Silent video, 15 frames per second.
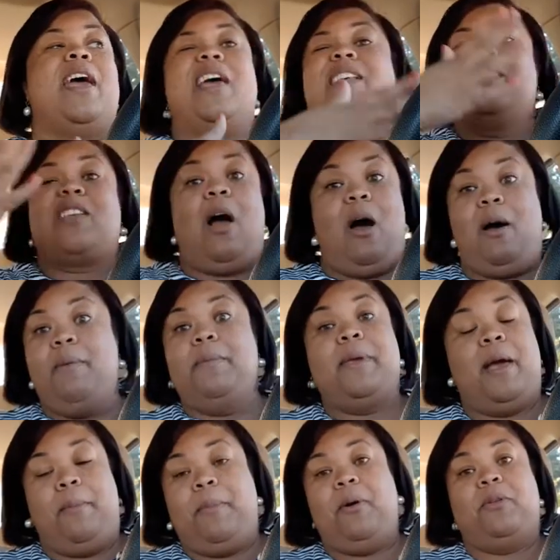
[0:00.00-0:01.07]
It's caught
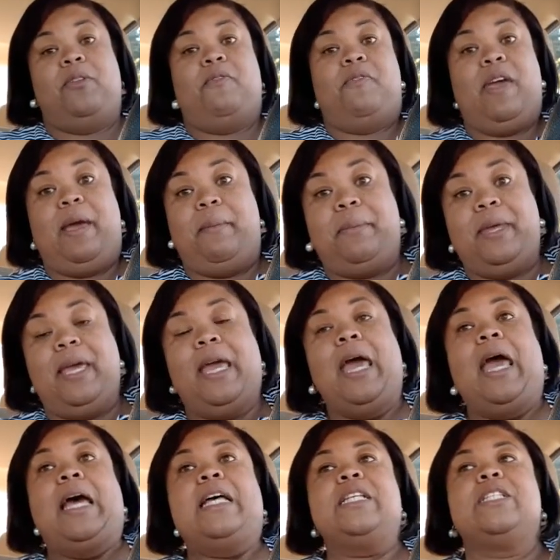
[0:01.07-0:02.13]
me up on the family.
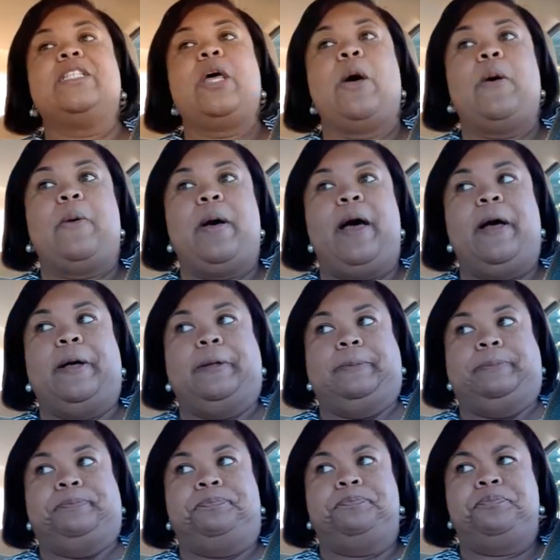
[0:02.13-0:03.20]
So,
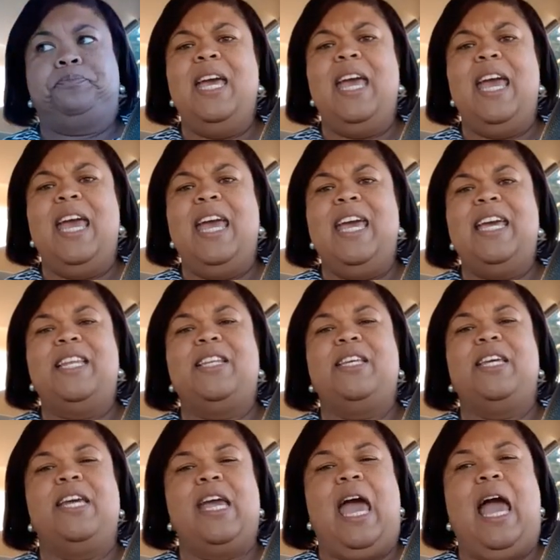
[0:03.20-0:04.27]
um, it
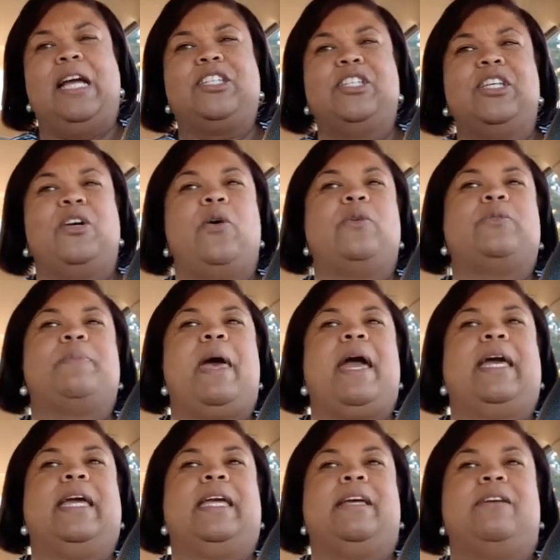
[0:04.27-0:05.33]
actually goes
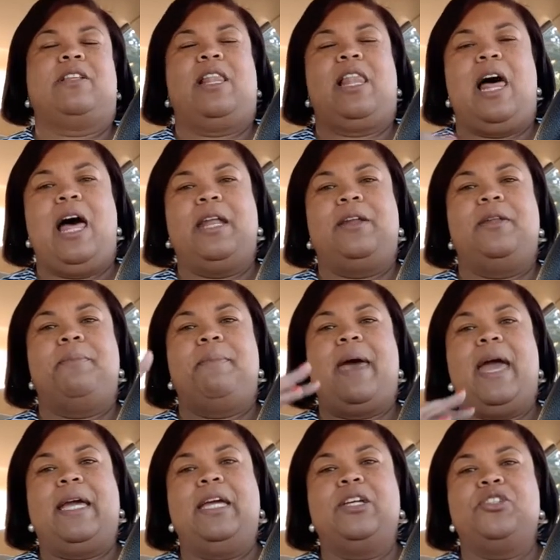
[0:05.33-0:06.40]
back and a lot of the
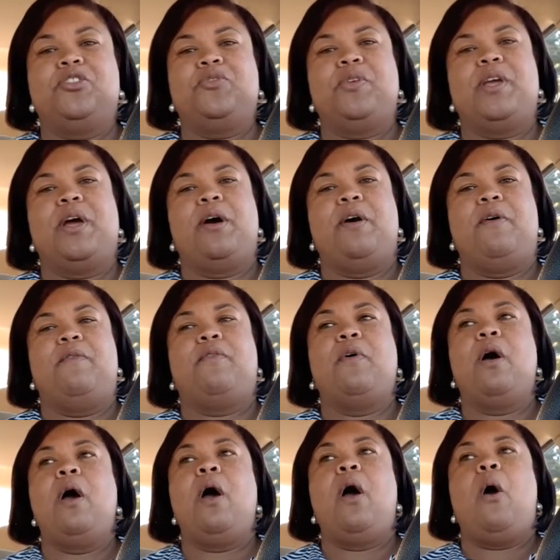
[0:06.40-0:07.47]
back history of
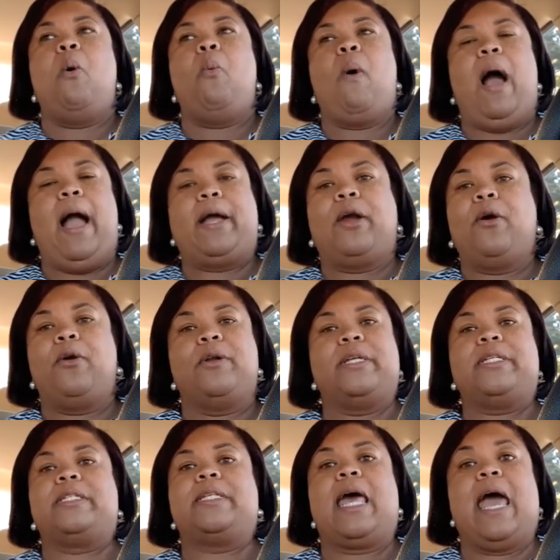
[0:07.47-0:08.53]
why
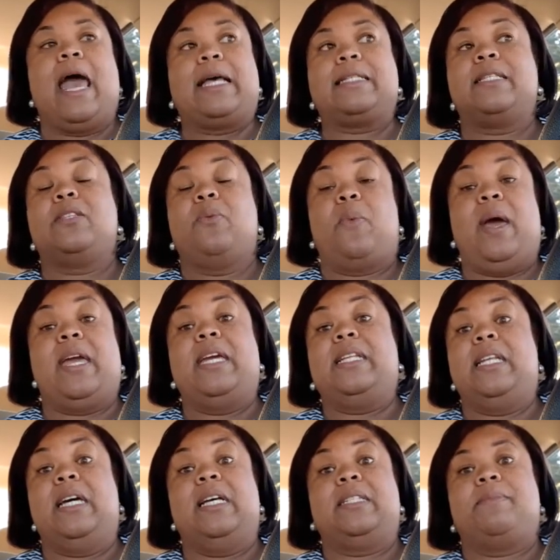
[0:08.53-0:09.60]
Curtis acts the way he
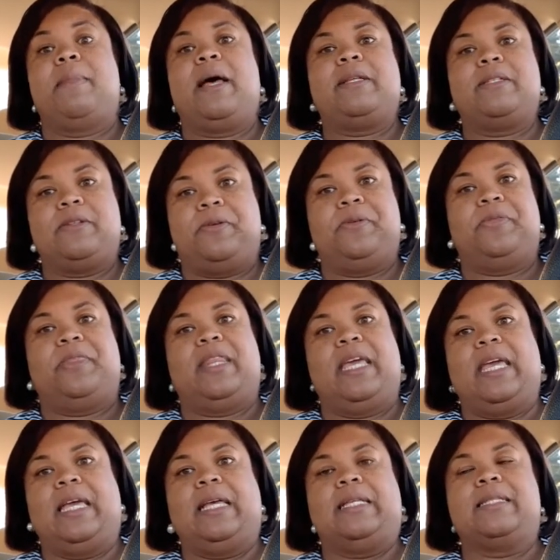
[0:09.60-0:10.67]
does about certain
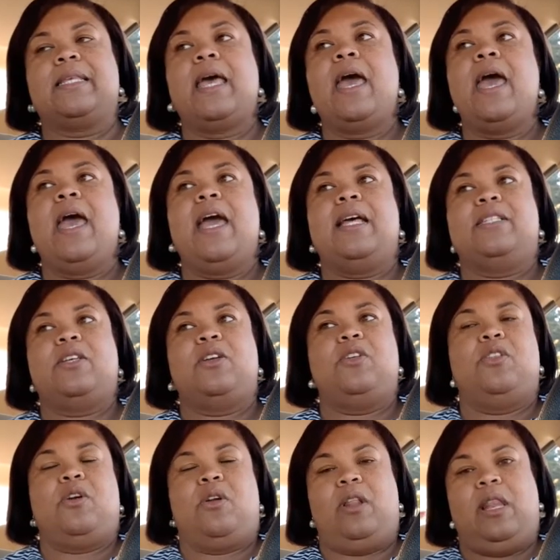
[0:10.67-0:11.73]
things. And so you
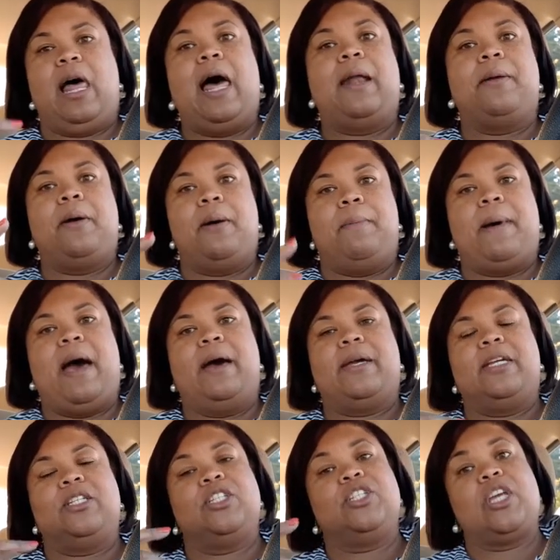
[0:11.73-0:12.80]
learn a lot about
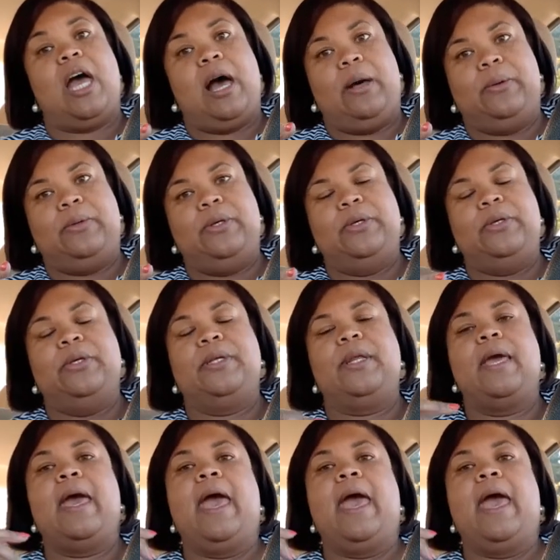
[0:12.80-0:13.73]
his childhood.